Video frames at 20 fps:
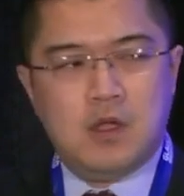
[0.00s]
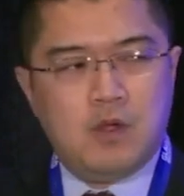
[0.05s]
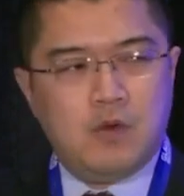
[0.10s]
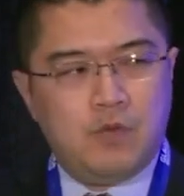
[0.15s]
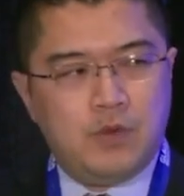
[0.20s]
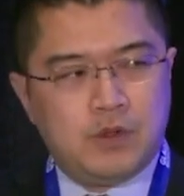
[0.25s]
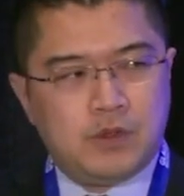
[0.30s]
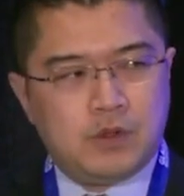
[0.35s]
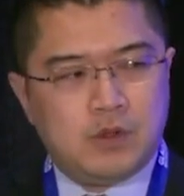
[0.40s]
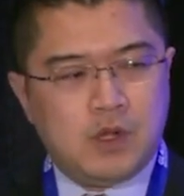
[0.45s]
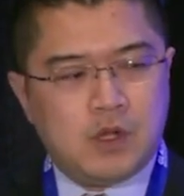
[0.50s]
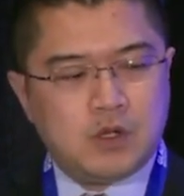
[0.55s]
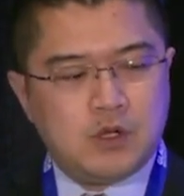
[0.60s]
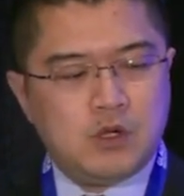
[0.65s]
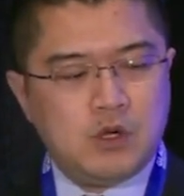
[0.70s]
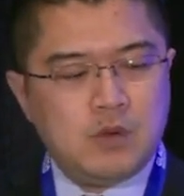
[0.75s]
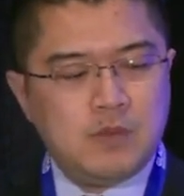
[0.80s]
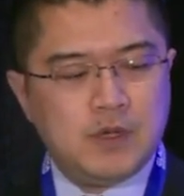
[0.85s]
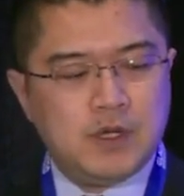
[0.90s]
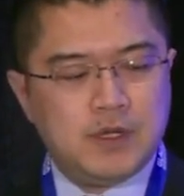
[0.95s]
With
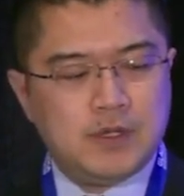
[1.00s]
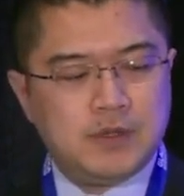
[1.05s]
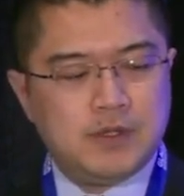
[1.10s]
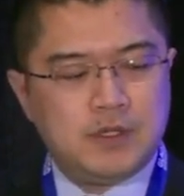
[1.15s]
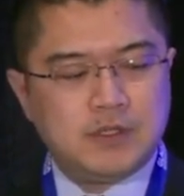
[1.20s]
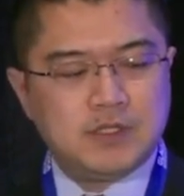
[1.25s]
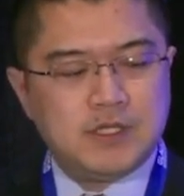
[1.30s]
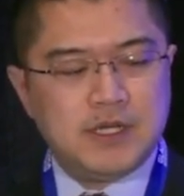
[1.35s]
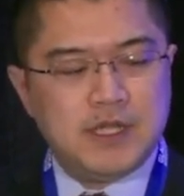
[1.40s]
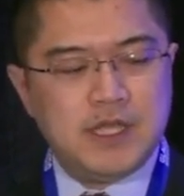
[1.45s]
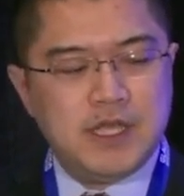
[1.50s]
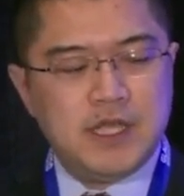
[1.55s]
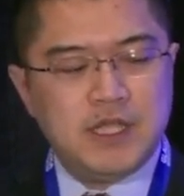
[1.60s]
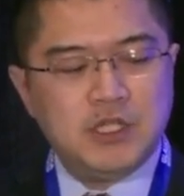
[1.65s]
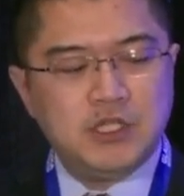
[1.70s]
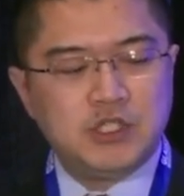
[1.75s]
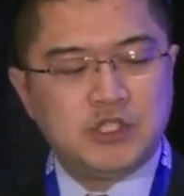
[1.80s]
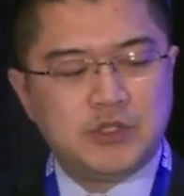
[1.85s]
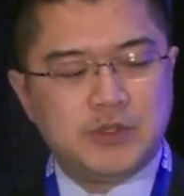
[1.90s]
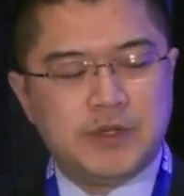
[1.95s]
glaucoma, there's an
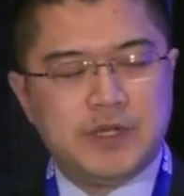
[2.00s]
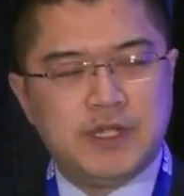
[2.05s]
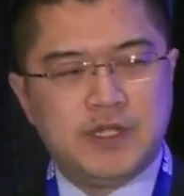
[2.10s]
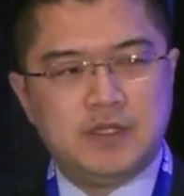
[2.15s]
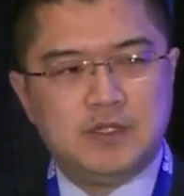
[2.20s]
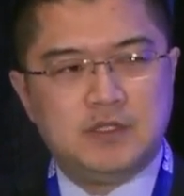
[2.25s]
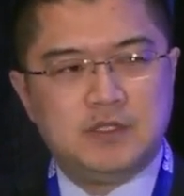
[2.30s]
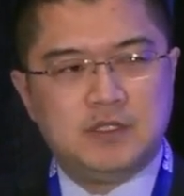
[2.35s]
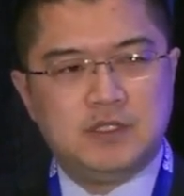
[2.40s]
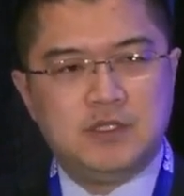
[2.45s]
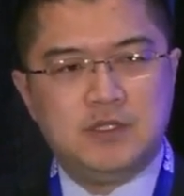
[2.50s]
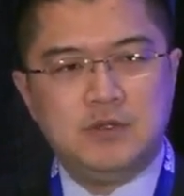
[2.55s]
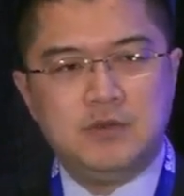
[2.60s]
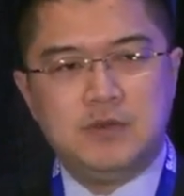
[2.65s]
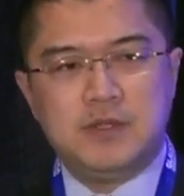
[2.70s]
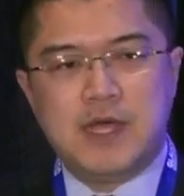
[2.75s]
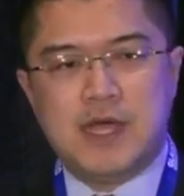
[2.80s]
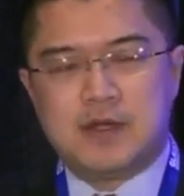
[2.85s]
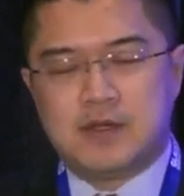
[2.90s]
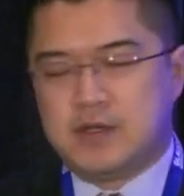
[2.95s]
injury to
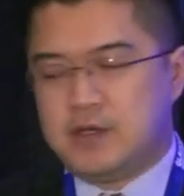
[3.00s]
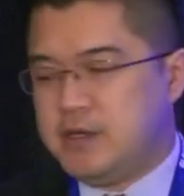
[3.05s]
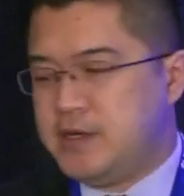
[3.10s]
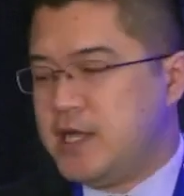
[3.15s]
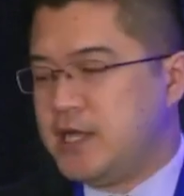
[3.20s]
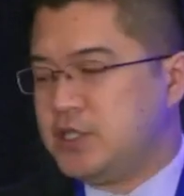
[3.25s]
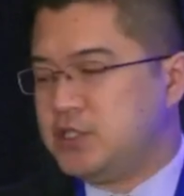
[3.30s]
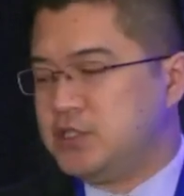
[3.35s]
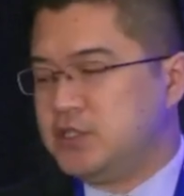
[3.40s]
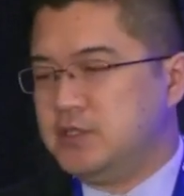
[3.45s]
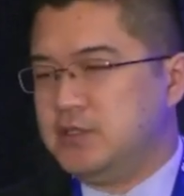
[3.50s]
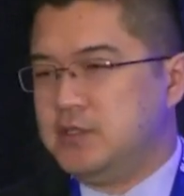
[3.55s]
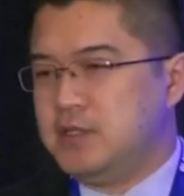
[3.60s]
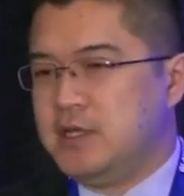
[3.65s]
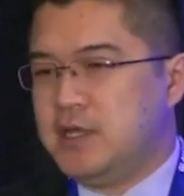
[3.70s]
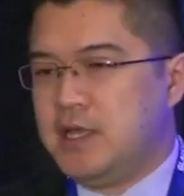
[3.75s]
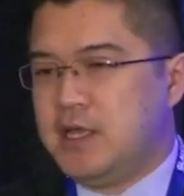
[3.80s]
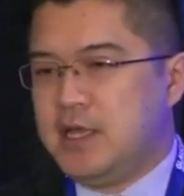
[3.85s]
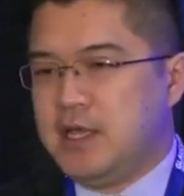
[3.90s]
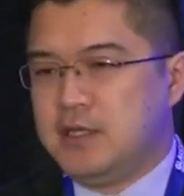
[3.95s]
that connection,
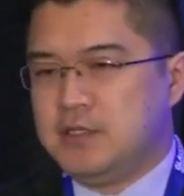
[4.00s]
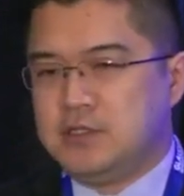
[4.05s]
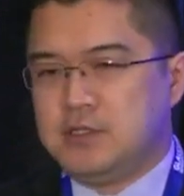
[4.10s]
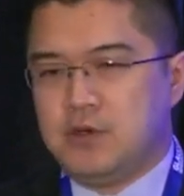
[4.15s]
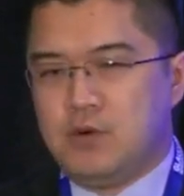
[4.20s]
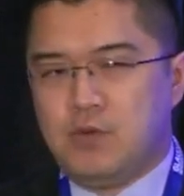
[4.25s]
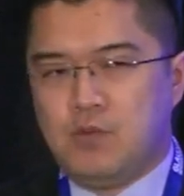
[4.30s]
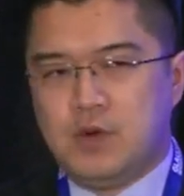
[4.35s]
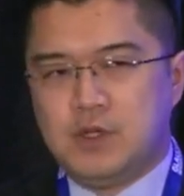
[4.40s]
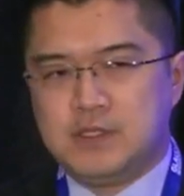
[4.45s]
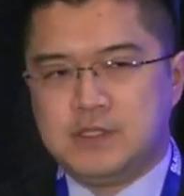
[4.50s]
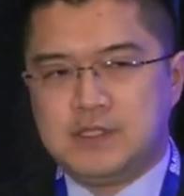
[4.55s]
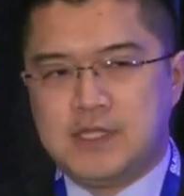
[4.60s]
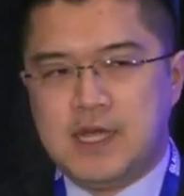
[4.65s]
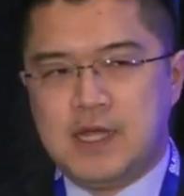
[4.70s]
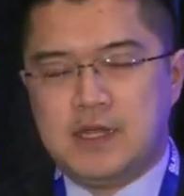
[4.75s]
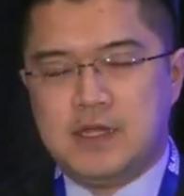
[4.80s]
and so once that